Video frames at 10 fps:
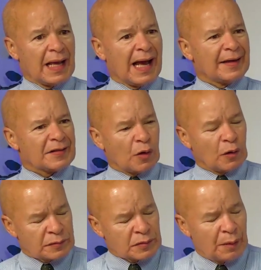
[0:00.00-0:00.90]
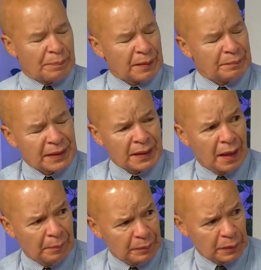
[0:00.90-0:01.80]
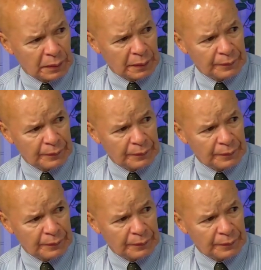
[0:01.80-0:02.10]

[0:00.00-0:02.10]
And it's also about being humble.